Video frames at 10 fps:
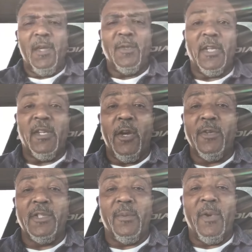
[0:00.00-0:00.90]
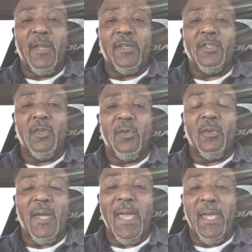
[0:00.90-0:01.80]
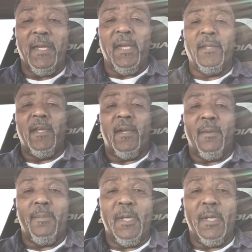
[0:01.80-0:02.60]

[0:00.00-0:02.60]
he was encouraging them rather to hang in there,